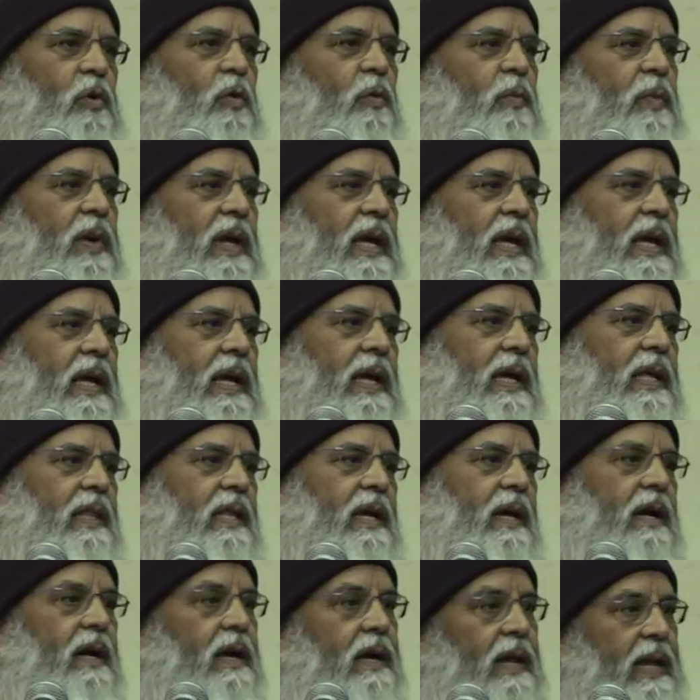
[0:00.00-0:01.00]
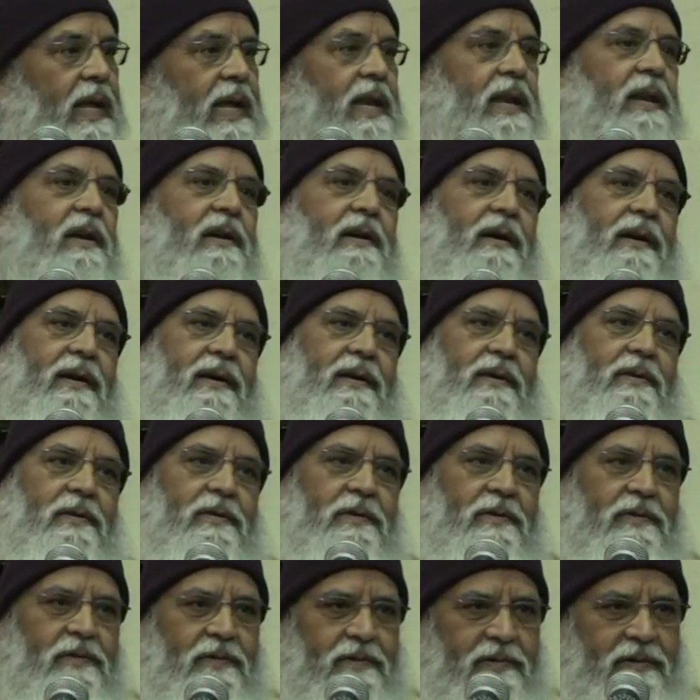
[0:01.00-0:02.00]
to be the green
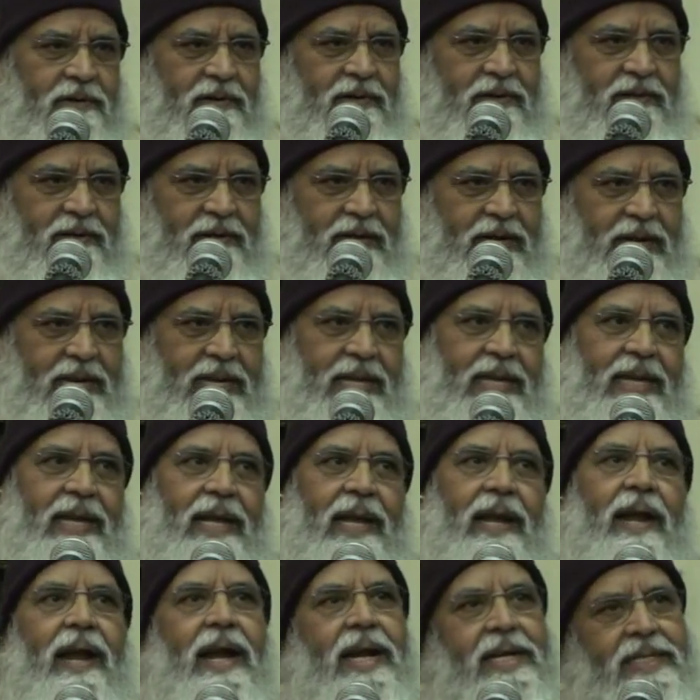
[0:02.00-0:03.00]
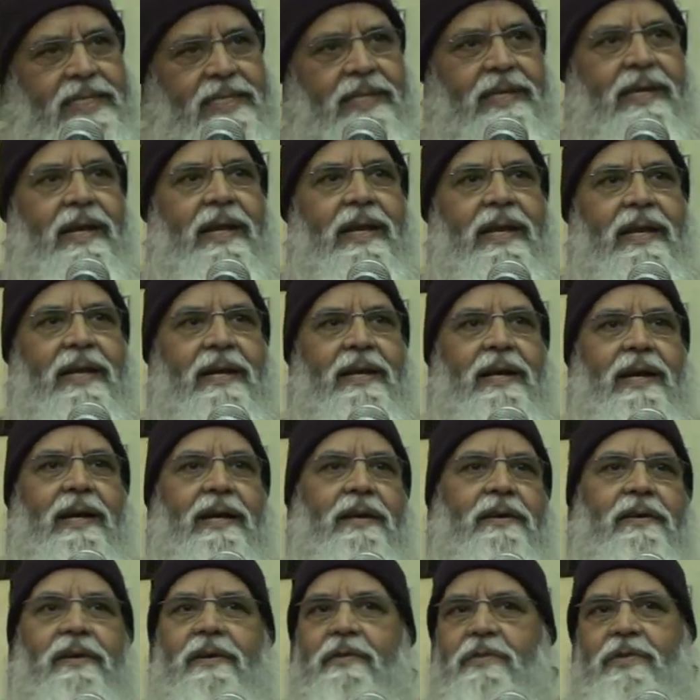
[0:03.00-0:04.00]
card holder and he gets the green
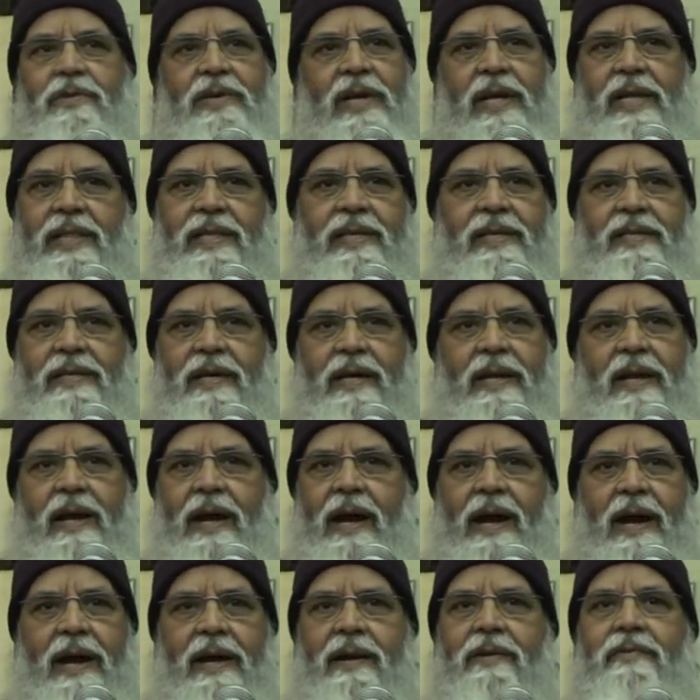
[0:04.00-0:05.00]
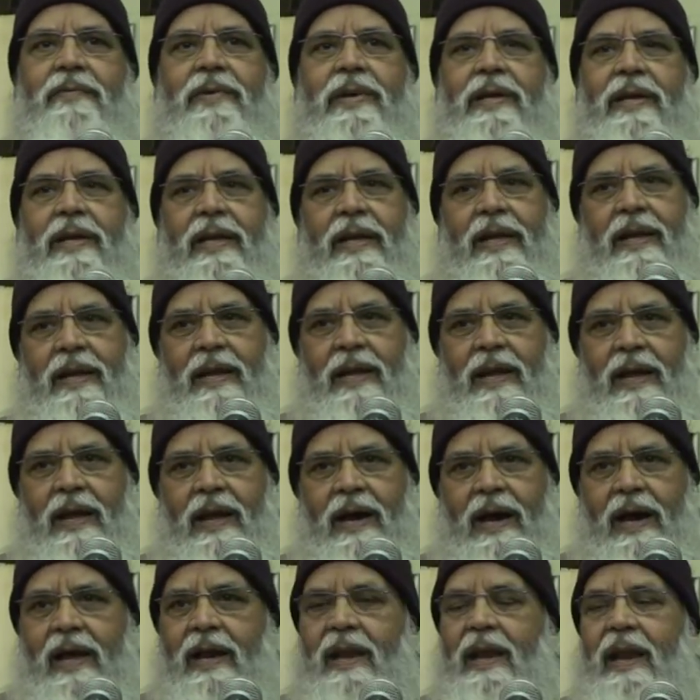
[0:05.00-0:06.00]
card. Gujaratis are hard working,
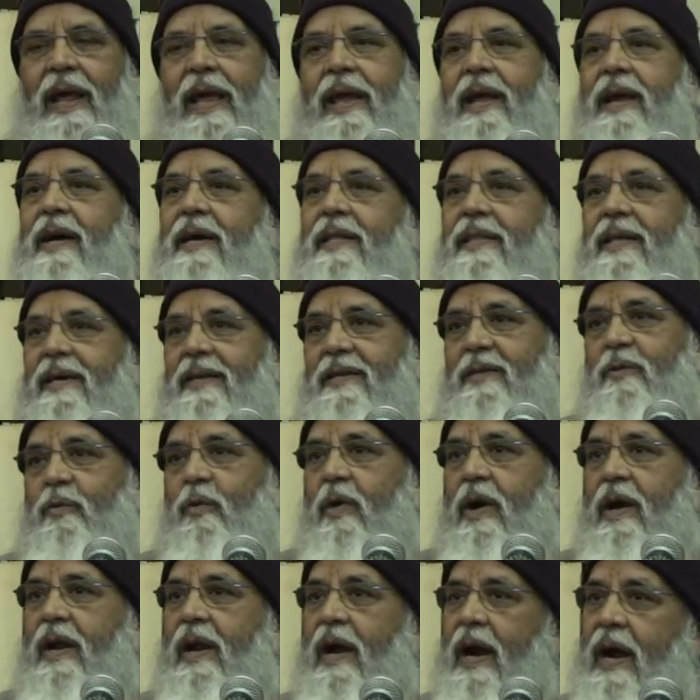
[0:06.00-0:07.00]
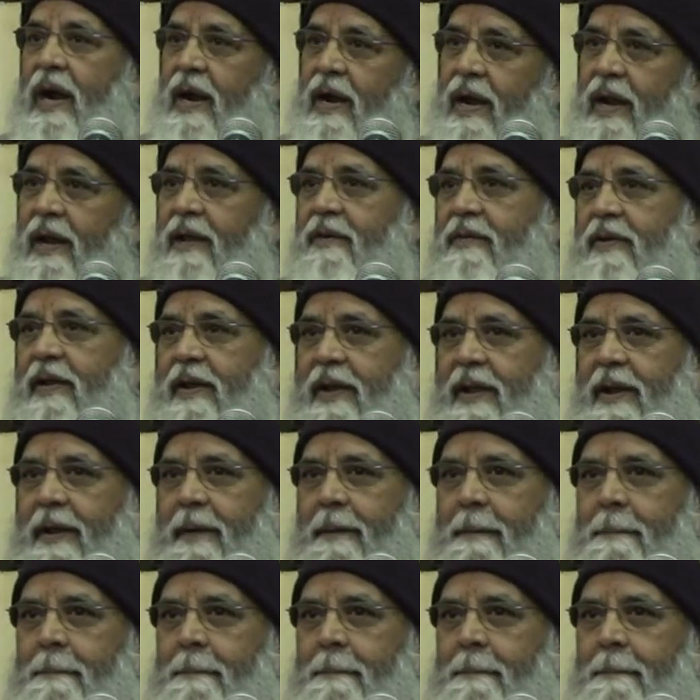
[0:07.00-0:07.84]
unlike others who are hardly working.